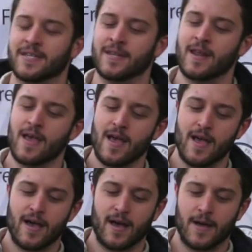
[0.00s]
And
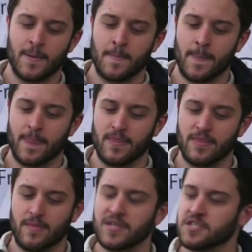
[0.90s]
um,
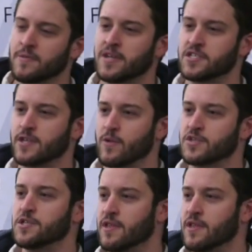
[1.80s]
basically, the message there was,